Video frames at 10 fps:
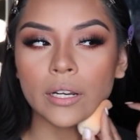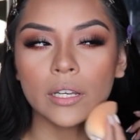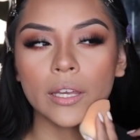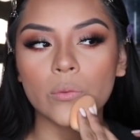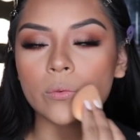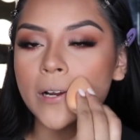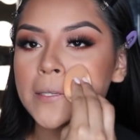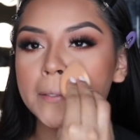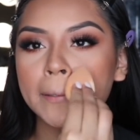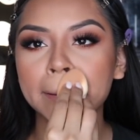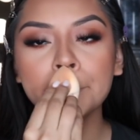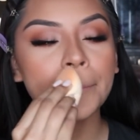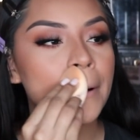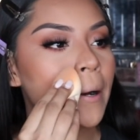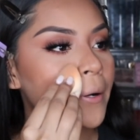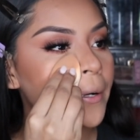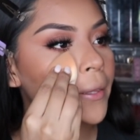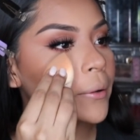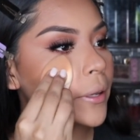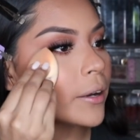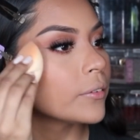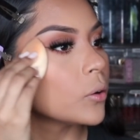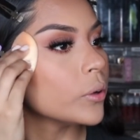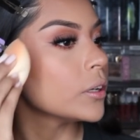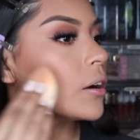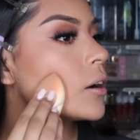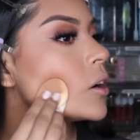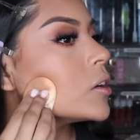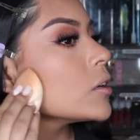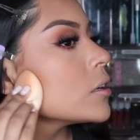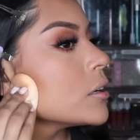any like residue powder that we have going on.